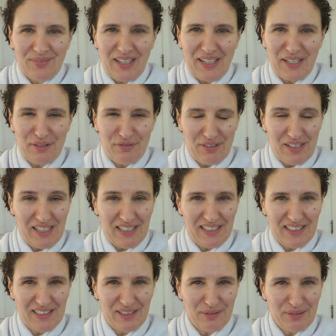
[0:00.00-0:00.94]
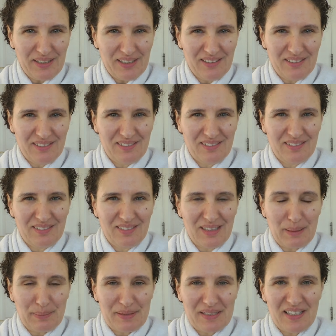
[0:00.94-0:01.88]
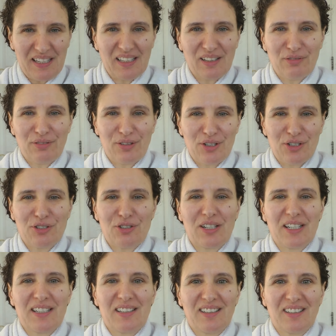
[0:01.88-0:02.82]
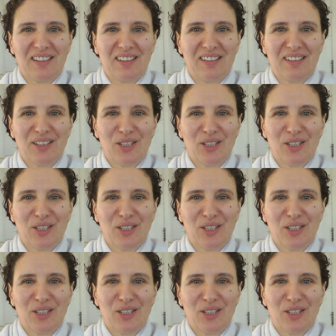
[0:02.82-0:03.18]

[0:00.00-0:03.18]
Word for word: you feeling angry, upset, frustrated?